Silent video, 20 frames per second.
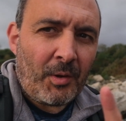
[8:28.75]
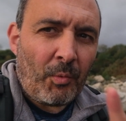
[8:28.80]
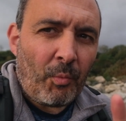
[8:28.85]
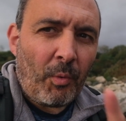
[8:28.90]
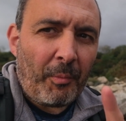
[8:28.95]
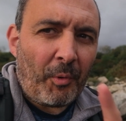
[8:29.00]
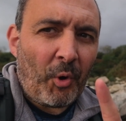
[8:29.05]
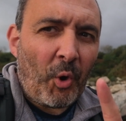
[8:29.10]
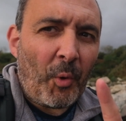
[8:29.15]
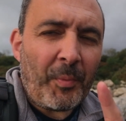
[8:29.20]

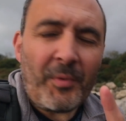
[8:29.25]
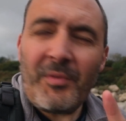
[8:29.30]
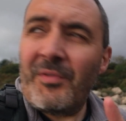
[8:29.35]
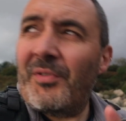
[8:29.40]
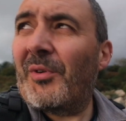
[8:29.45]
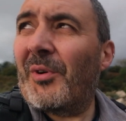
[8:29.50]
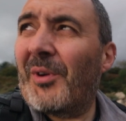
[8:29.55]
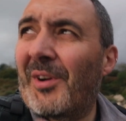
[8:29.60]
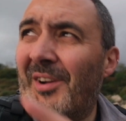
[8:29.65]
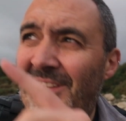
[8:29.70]
what we're hoping
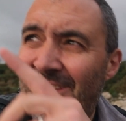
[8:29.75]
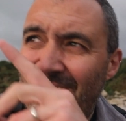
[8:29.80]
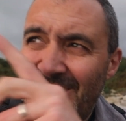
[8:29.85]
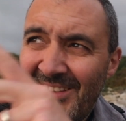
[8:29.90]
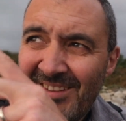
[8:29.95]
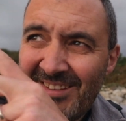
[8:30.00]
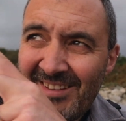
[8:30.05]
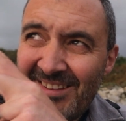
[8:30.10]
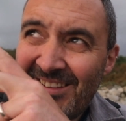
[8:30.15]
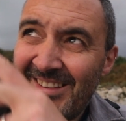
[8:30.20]
for
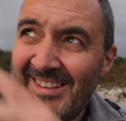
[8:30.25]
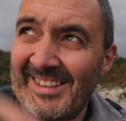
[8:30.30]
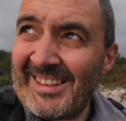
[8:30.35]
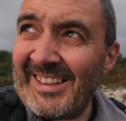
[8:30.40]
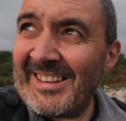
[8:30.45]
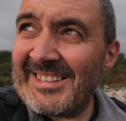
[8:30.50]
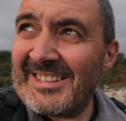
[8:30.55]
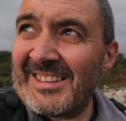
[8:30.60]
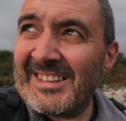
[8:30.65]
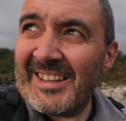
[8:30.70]

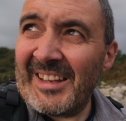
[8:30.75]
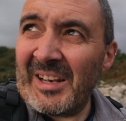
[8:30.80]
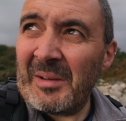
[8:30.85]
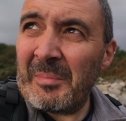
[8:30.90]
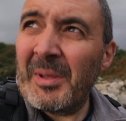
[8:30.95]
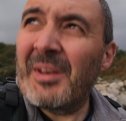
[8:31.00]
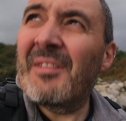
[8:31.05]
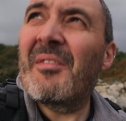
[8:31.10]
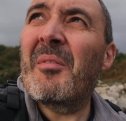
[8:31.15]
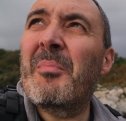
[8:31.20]
is a little
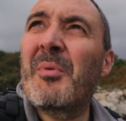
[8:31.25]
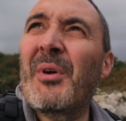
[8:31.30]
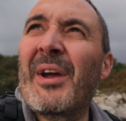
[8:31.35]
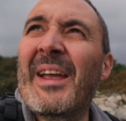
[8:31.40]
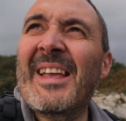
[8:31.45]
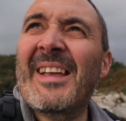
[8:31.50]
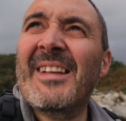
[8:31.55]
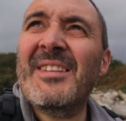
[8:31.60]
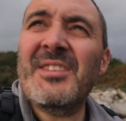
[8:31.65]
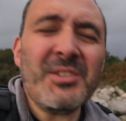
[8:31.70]
bit of a
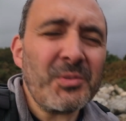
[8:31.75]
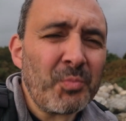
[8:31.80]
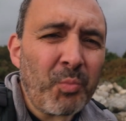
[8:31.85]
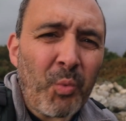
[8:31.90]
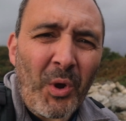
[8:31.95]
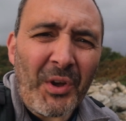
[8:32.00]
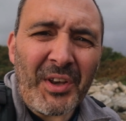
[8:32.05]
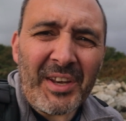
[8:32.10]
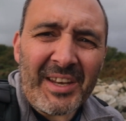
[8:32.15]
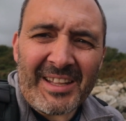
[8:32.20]
break, just
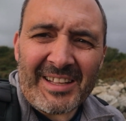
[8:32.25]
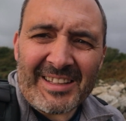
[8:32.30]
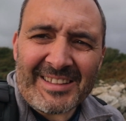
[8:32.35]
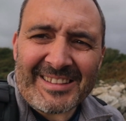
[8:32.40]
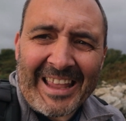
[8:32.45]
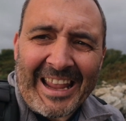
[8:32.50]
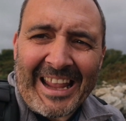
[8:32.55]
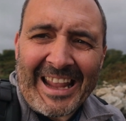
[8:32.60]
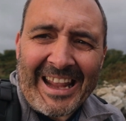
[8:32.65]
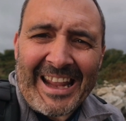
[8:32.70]
one little
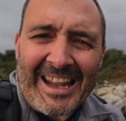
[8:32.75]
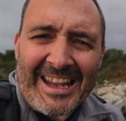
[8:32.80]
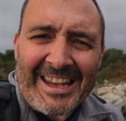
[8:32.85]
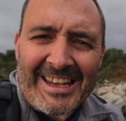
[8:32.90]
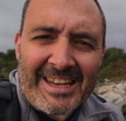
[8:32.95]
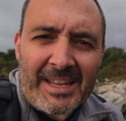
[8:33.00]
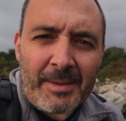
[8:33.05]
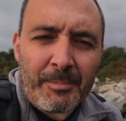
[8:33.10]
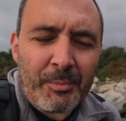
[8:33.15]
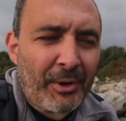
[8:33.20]

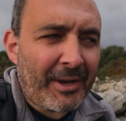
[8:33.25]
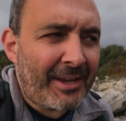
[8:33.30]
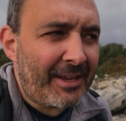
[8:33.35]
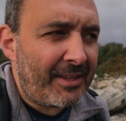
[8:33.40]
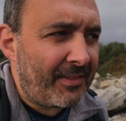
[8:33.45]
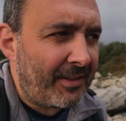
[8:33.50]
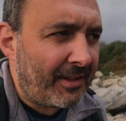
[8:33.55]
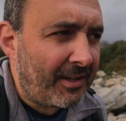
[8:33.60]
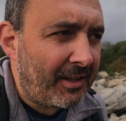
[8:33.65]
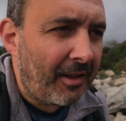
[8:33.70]
tiny break
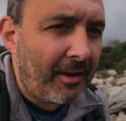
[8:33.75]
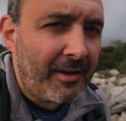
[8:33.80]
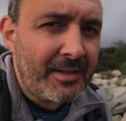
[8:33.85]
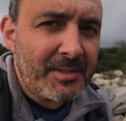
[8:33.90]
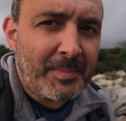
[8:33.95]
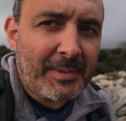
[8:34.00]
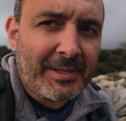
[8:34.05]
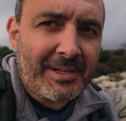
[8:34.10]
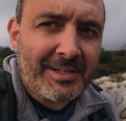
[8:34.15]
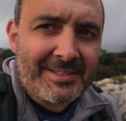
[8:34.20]
in the clouds,
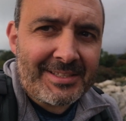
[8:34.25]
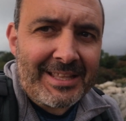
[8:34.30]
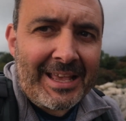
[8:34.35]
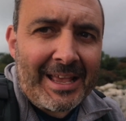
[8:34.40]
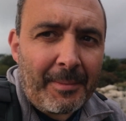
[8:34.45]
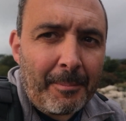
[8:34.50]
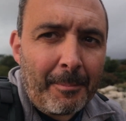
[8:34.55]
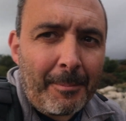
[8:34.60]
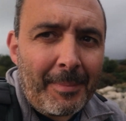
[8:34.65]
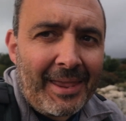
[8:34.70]
because
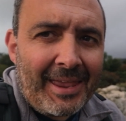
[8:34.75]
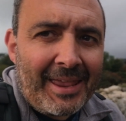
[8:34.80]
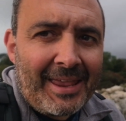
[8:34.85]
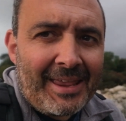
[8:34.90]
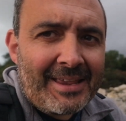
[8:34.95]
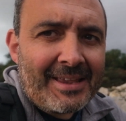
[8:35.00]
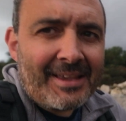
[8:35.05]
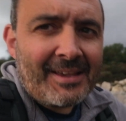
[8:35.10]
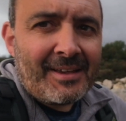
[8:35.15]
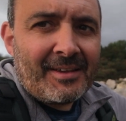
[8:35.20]
that
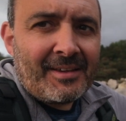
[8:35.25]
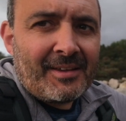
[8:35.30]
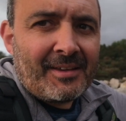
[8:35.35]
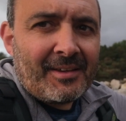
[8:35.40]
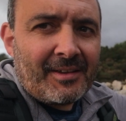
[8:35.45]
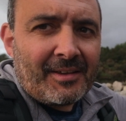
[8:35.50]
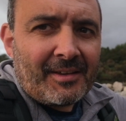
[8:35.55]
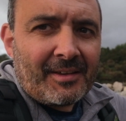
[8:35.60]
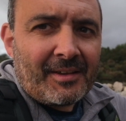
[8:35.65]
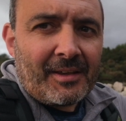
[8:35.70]
may
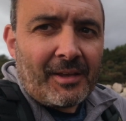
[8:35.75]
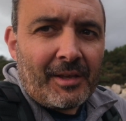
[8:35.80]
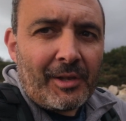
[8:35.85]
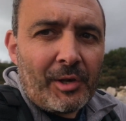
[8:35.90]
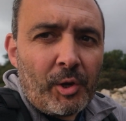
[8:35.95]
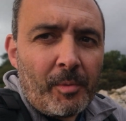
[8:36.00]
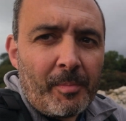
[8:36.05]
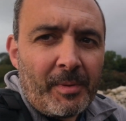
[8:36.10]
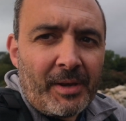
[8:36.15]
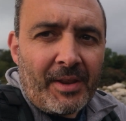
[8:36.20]

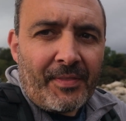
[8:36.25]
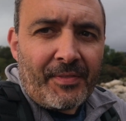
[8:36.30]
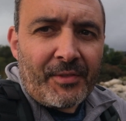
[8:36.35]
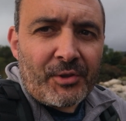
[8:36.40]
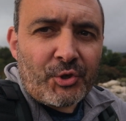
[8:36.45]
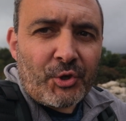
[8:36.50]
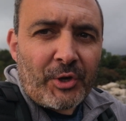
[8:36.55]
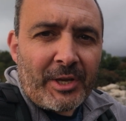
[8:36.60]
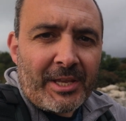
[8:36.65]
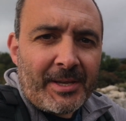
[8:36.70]
illuminate the
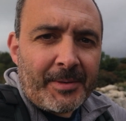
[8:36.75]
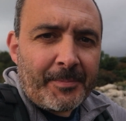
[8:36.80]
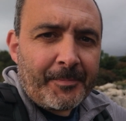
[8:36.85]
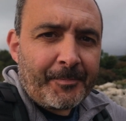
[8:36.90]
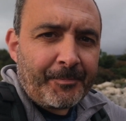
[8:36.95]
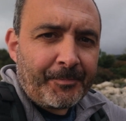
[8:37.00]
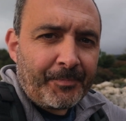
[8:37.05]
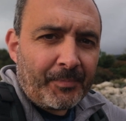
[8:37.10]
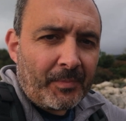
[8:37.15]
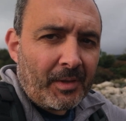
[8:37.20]
tree
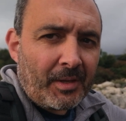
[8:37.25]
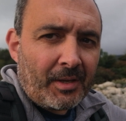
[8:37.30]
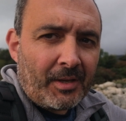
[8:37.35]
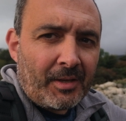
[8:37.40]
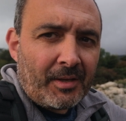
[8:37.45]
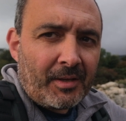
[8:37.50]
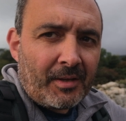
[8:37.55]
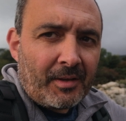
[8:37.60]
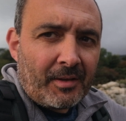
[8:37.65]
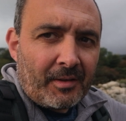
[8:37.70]

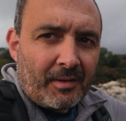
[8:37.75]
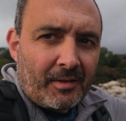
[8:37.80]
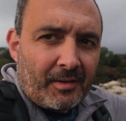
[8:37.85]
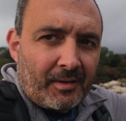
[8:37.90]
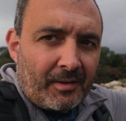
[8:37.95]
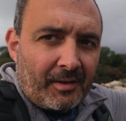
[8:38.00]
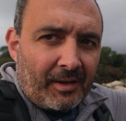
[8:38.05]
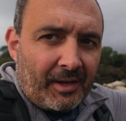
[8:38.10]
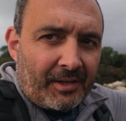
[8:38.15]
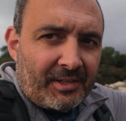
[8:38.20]

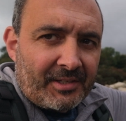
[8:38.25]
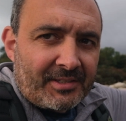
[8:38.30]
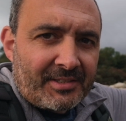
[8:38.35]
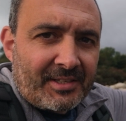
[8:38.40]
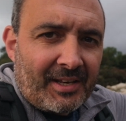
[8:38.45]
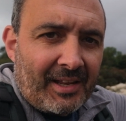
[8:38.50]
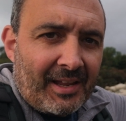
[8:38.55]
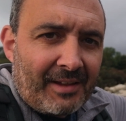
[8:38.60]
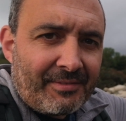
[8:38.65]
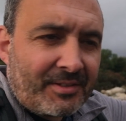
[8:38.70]
and you'll
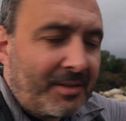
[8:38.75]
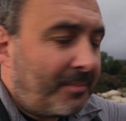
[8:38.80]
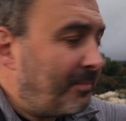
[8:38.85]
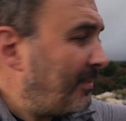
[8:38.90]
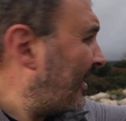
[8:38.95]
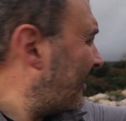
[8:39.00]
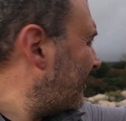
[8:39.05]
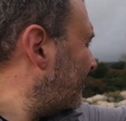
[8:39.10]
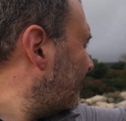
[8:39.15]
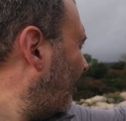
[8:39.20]
still have some
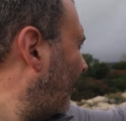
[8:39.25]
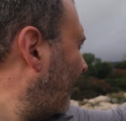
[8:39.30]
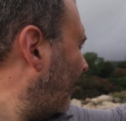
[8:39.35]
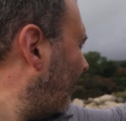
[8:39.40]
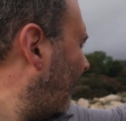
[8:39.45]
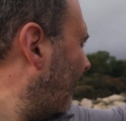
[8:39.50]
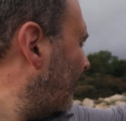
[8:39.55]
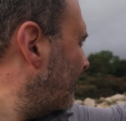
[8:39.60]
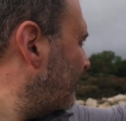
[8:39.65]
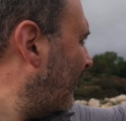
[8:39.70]
nice dark
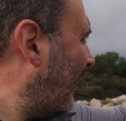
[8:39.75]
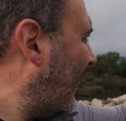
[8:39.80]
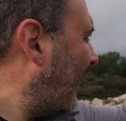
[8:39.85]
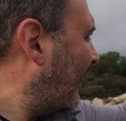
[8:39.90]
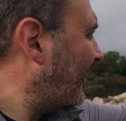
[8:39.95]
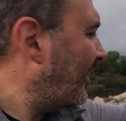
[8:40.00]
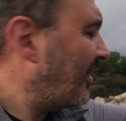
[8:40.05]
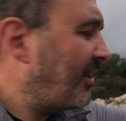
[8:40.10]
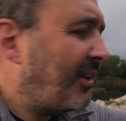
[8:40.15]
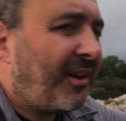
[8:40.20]
clouds
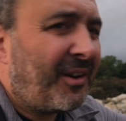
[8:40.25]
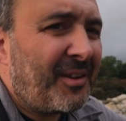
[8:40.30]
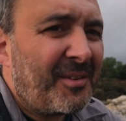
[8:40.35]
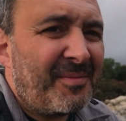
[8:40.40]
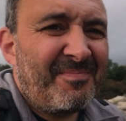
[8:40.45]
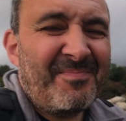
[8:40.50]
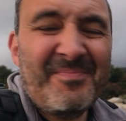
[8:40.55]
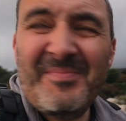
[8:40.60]
behind it. Now,